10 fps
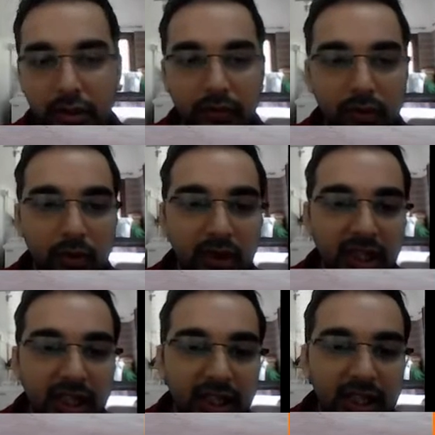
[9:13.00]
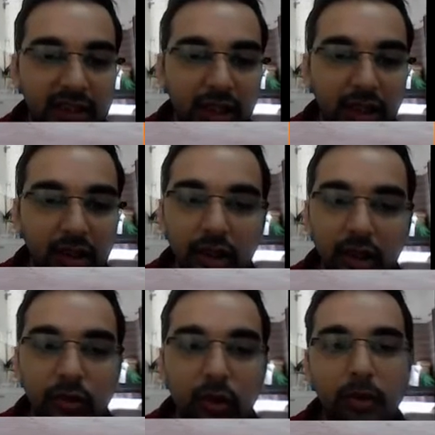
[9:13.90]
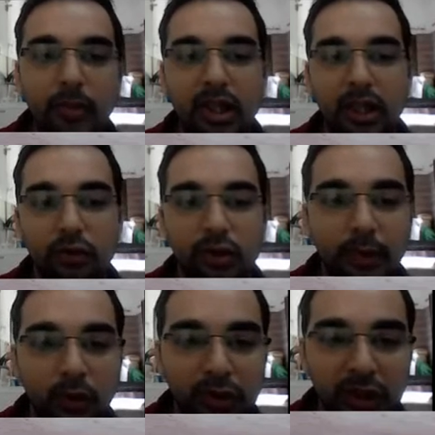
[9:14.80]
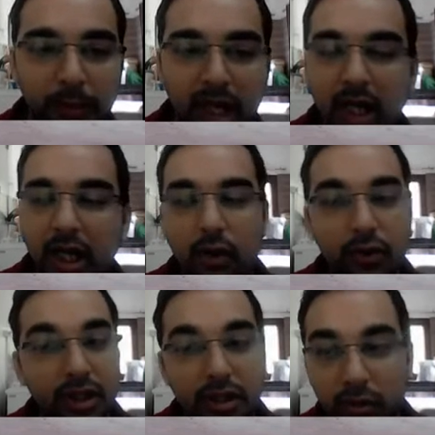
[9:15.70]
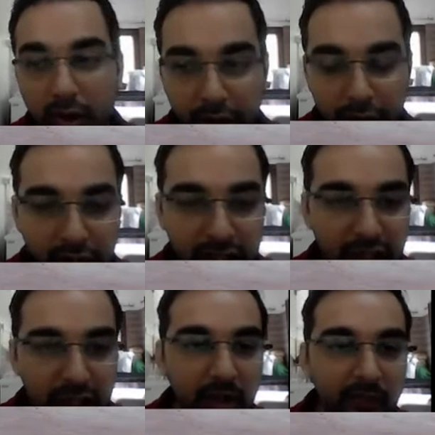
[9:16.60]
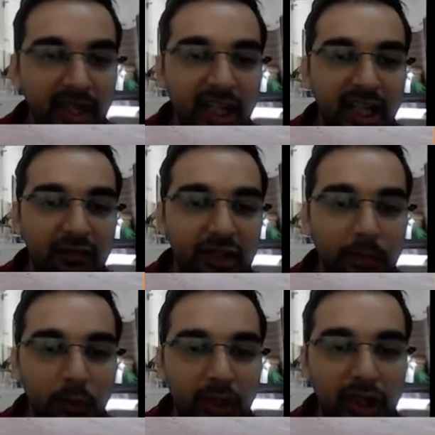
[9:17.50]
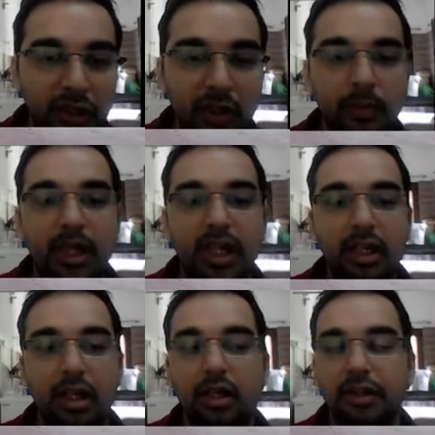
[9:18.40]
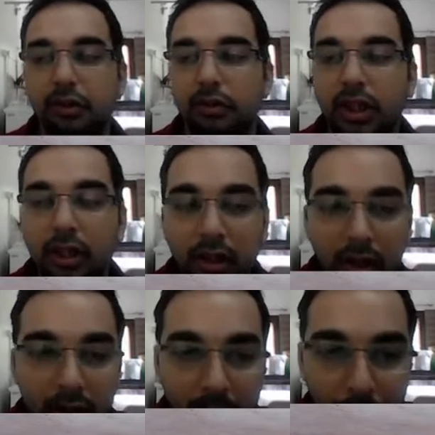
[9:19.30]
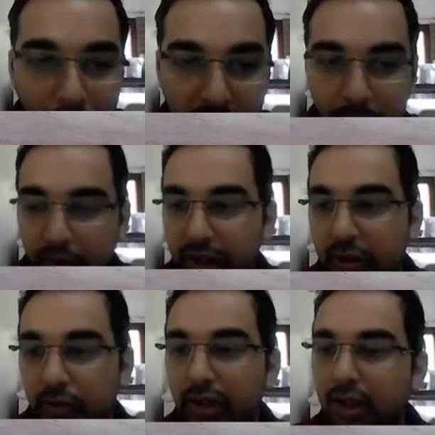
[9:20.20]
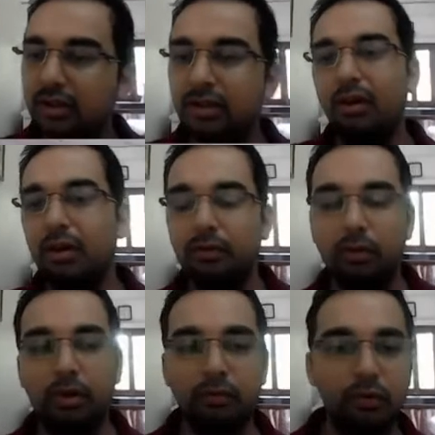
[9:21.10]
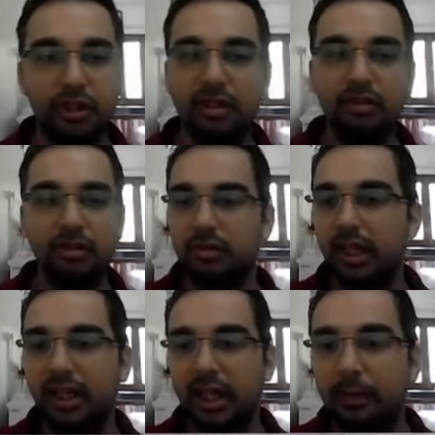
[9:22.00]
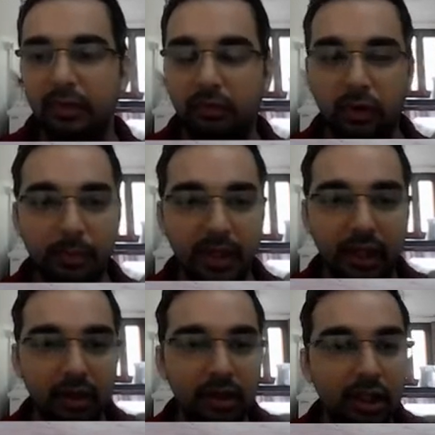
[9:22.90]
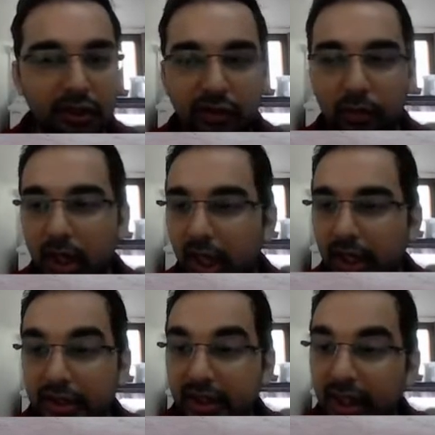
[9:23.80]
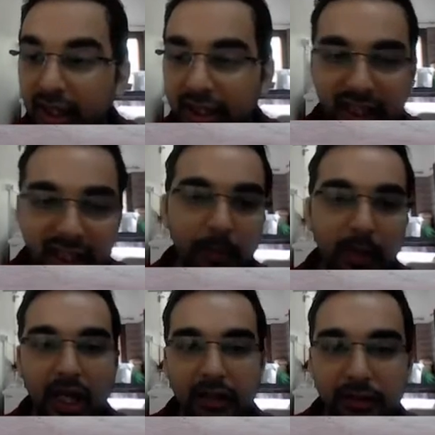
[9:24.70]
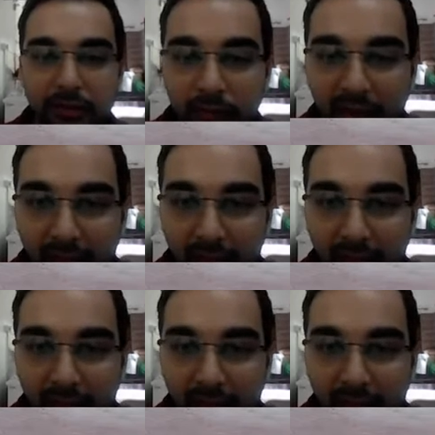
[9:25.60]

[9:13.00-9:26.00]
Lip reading: You will only get the normal hydrogen, because this para hydrogen is not deteriorated, and with the potassium, attack occurs on the para position. So there is a lot of questions that can be formed here. So you have to understand the exact mechanism.